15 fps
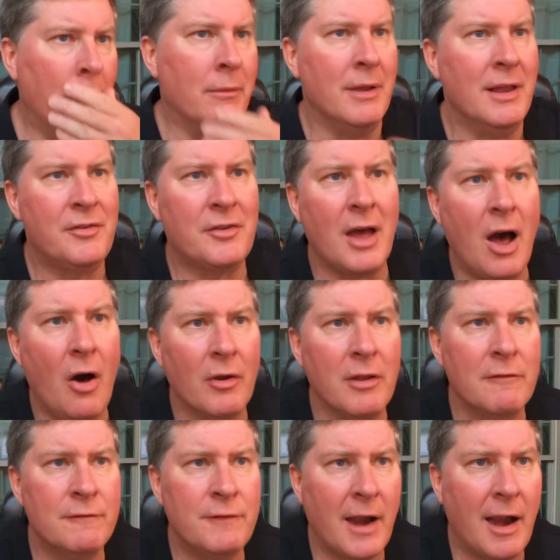It's calling
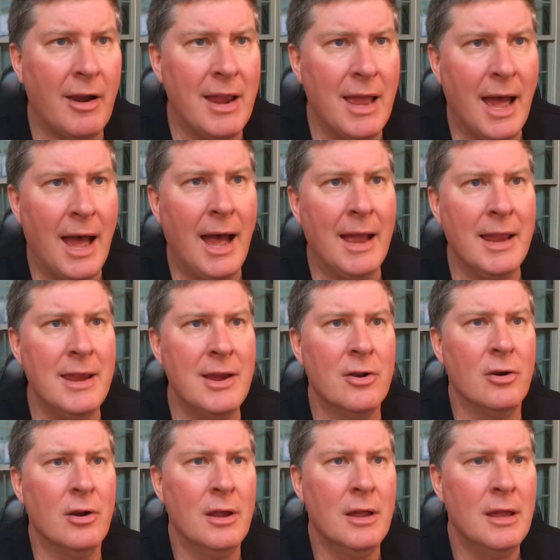it very high
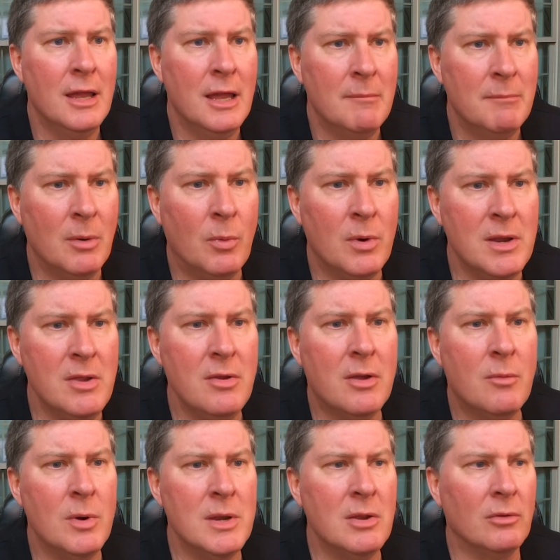here, but when
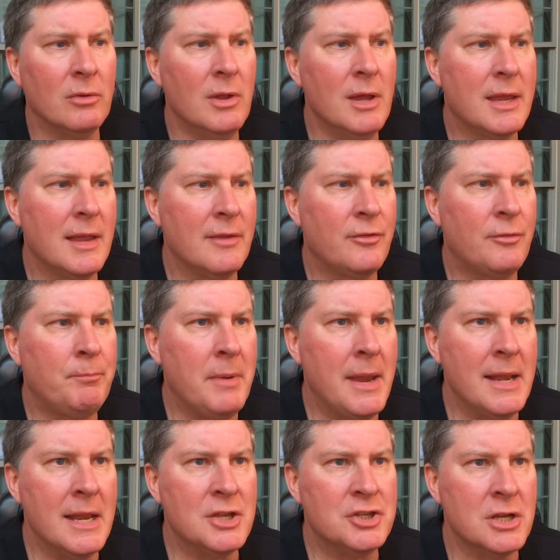you look at
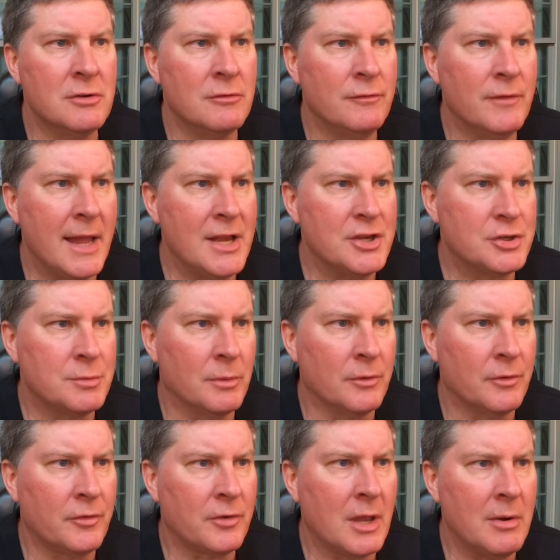spinach under
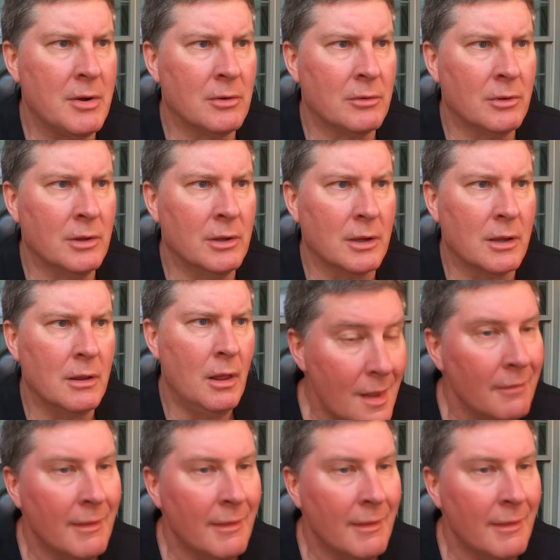vegetables, let's go here and look.